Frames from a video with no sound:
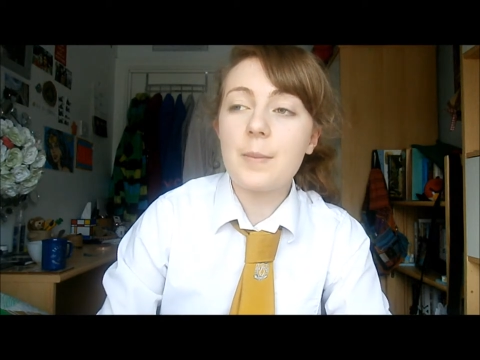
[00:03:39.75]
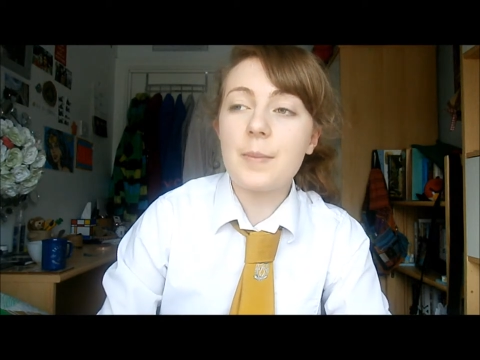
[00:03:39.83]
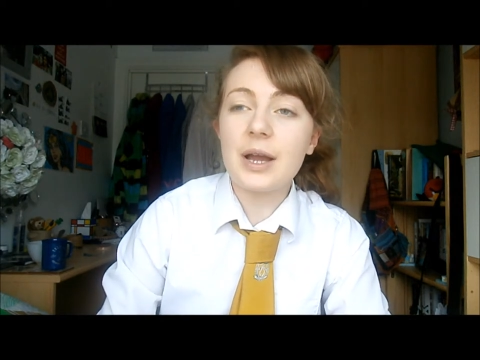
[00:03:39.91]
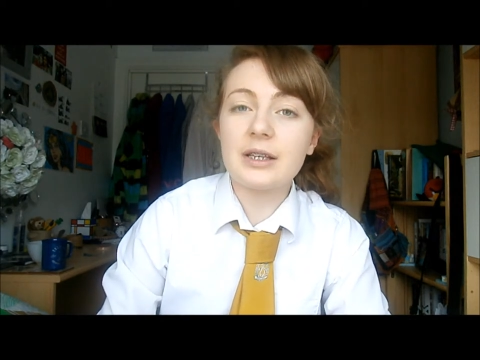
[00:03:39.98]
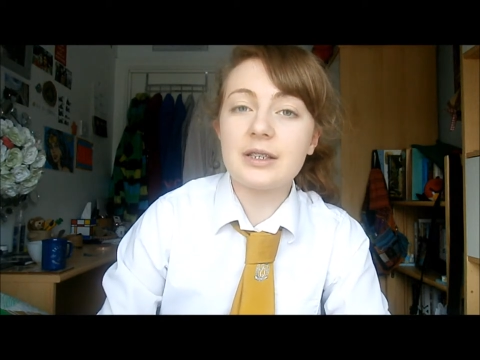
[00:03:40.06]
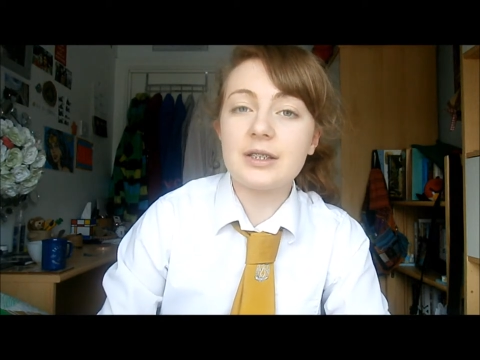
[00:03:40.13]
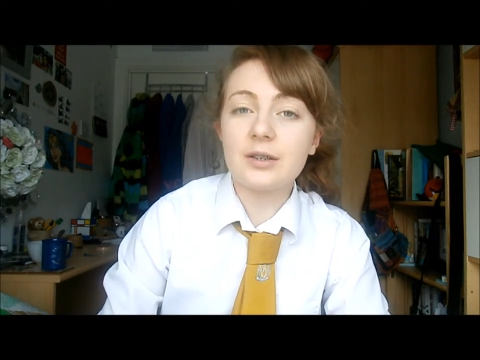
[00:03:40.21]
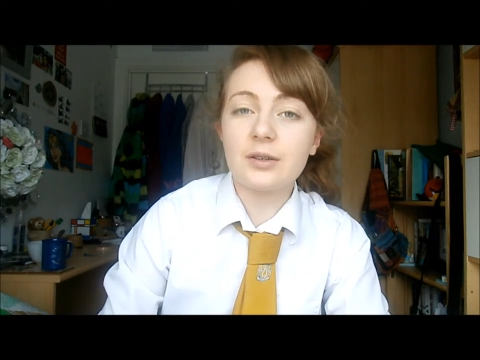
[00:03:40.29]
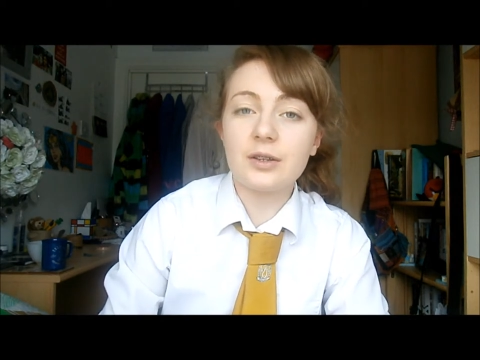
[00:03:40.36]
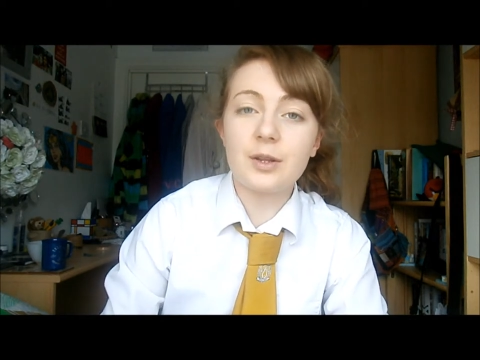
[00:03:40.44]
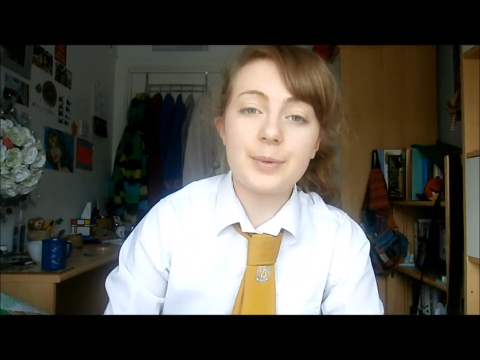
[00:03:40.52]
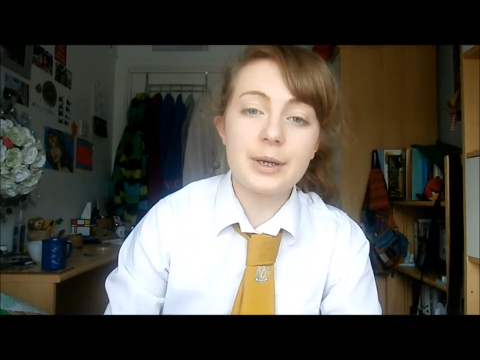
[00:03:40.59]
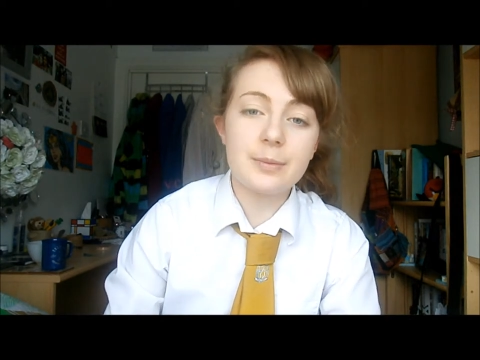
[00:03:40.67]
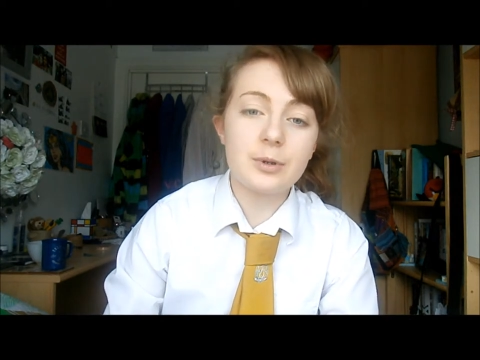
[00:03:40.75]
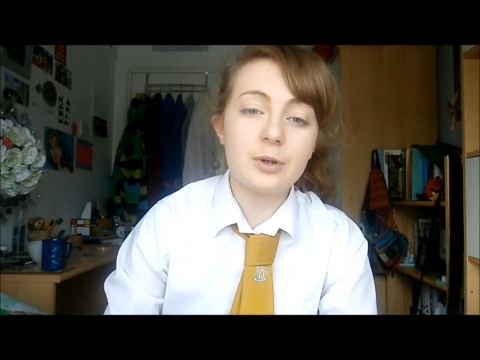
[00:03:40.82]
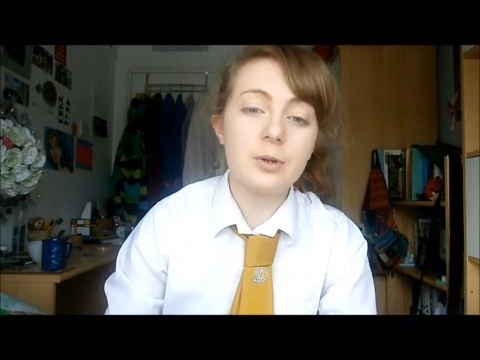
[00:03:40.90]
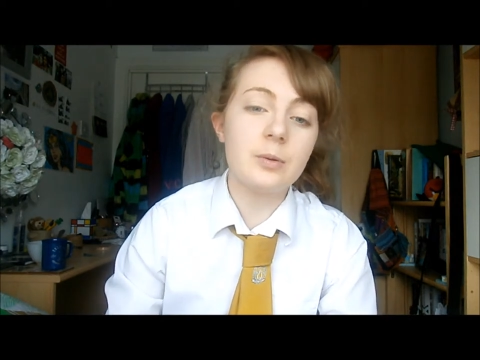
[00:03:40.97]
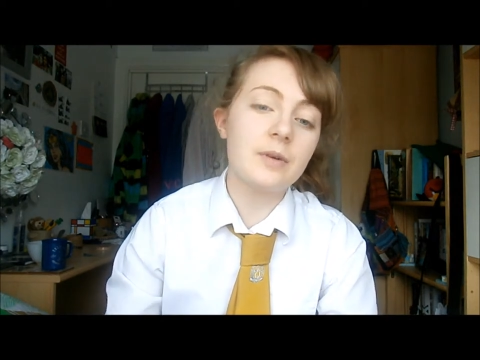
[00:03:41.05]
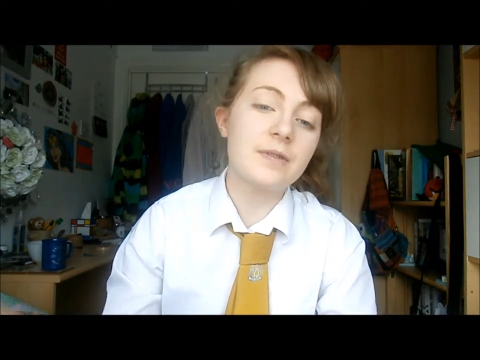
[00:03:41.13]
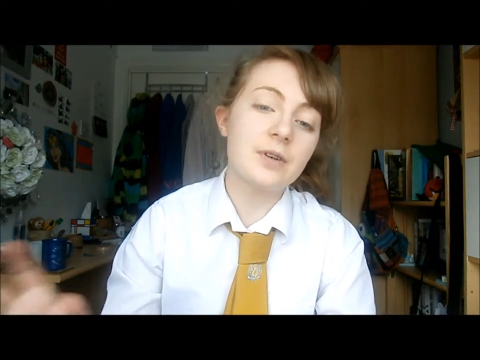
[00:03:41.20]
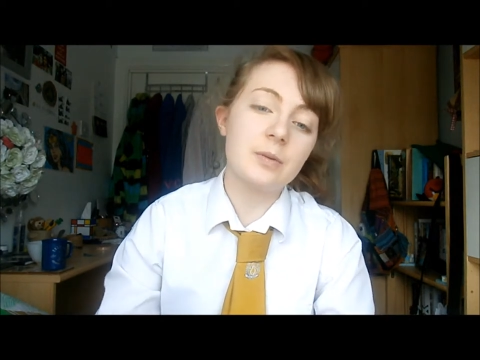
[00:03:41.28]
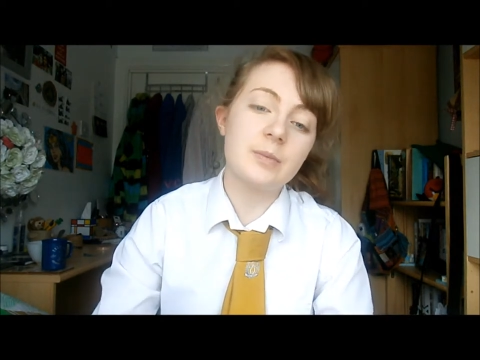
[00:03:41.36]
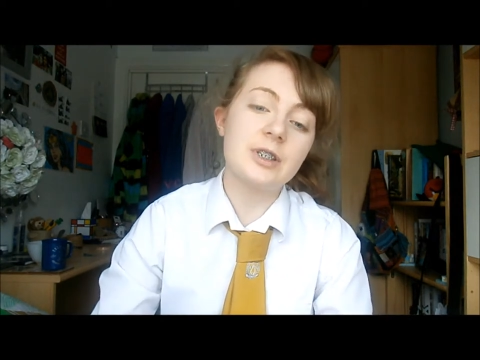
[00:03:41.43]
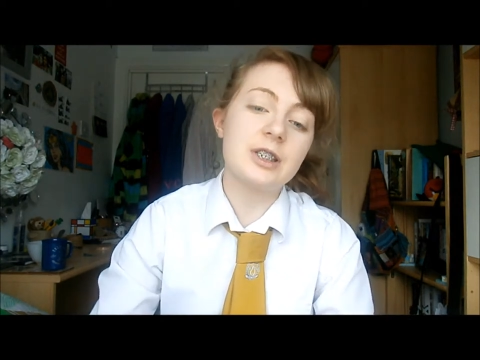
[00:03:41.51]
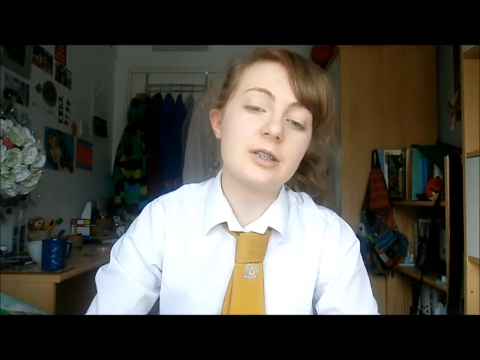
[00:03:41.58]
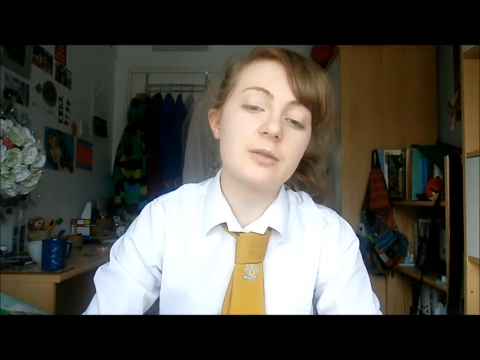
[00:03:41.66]
based on the people who have
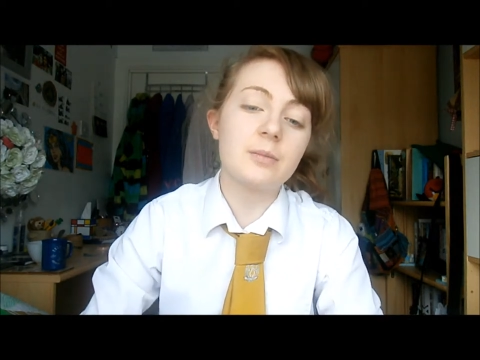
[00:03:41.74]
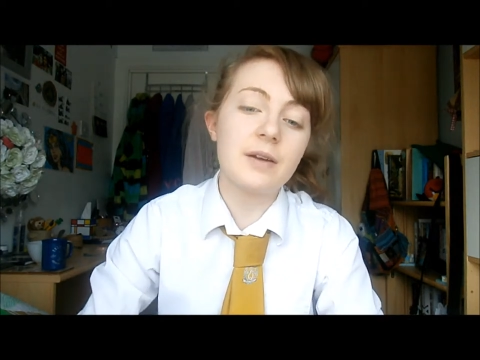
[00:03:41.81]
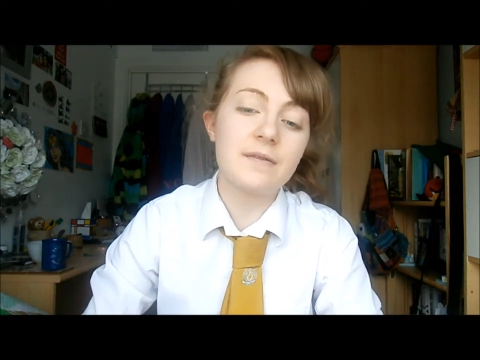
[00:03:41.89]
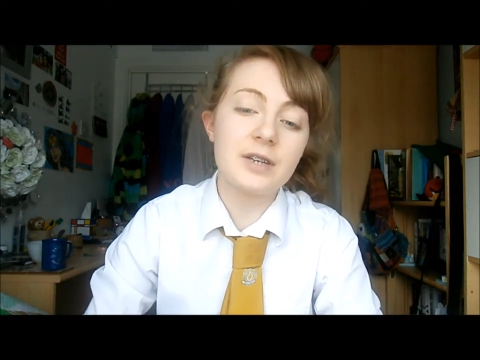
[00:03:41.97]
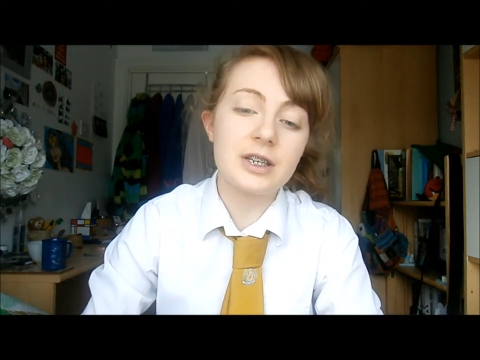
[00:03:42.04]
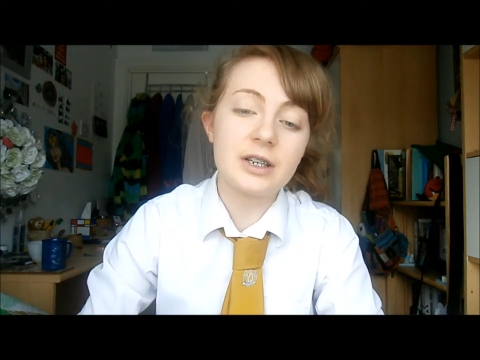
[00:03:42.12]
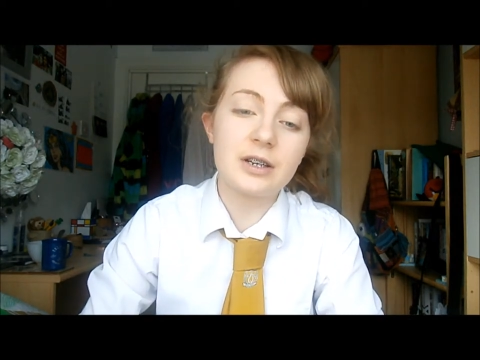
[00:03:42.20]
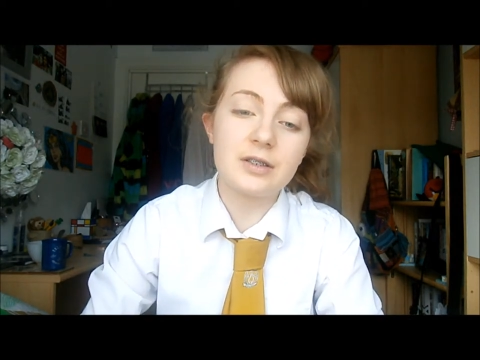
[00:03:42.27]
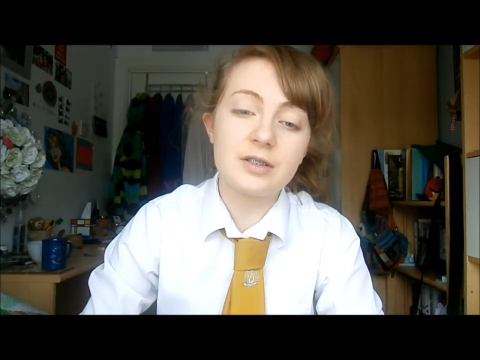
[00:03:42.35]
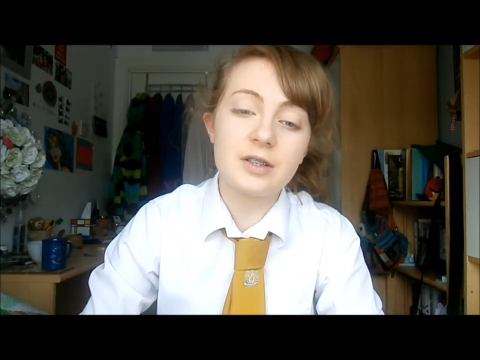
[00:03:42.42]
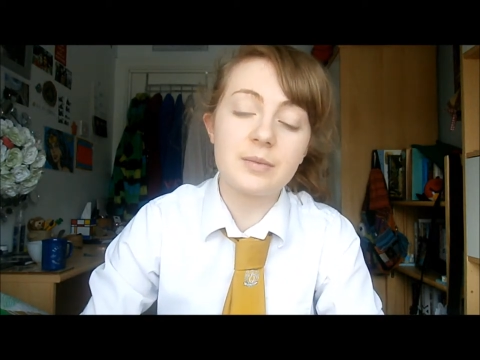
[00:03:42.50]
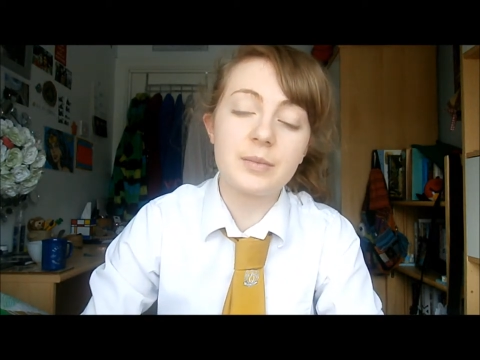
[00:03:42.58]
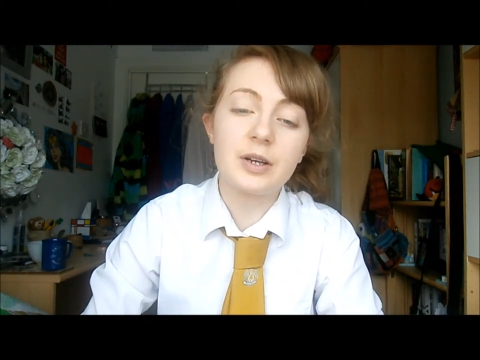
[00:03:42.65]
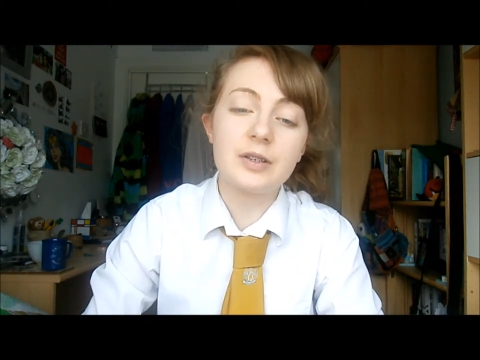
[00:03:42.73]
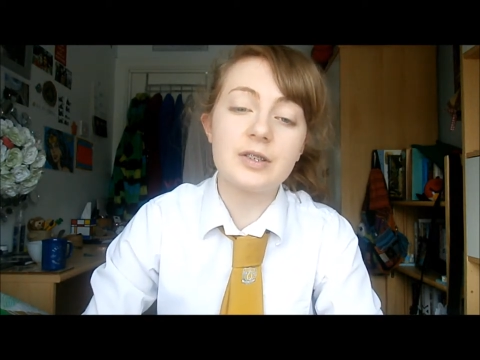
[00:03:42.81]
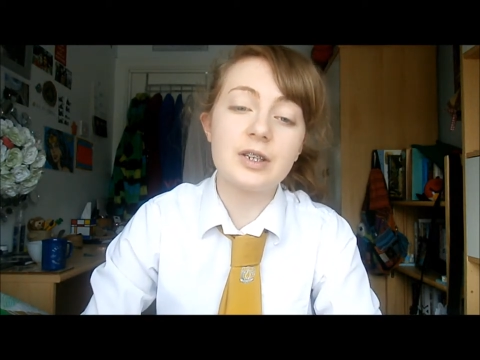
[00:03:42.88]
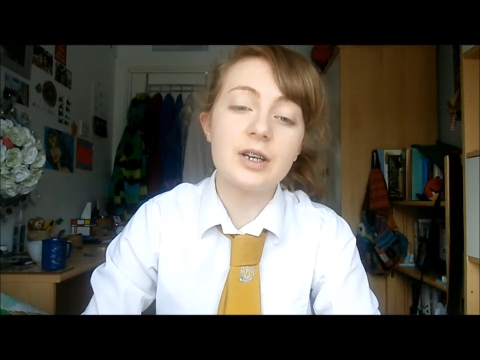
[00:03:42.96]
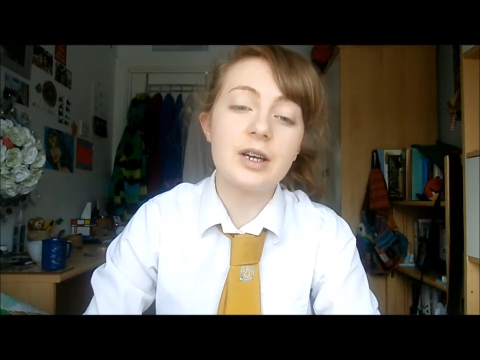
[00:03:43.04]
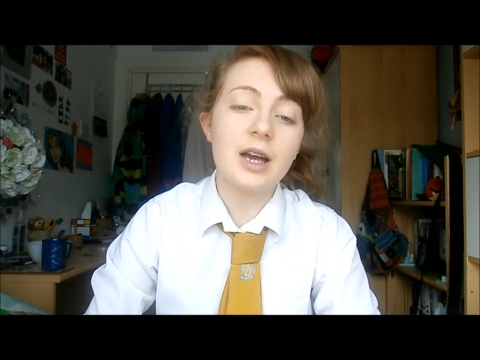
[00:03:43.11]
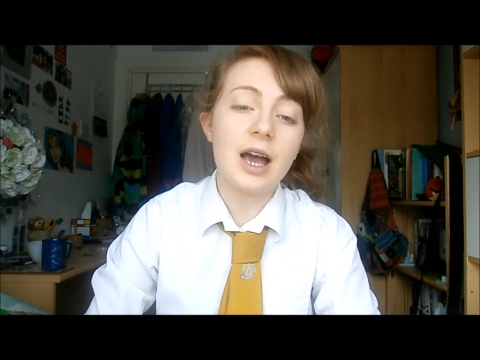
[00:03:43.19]
commented on my videos the most,